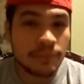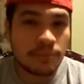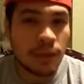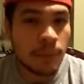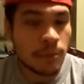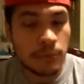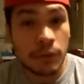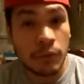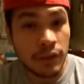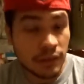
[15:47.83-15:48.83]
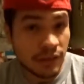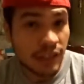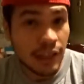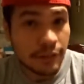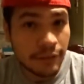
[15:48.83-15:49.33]
plumbers may work on a
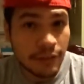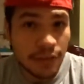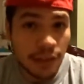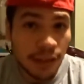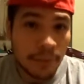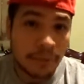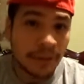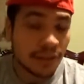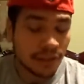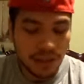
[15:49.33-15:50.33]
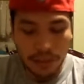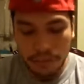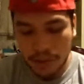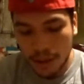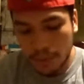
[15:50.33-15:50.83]
salary, but some
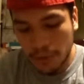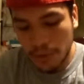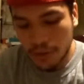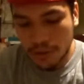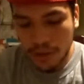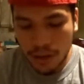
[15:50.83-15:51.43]
plumbers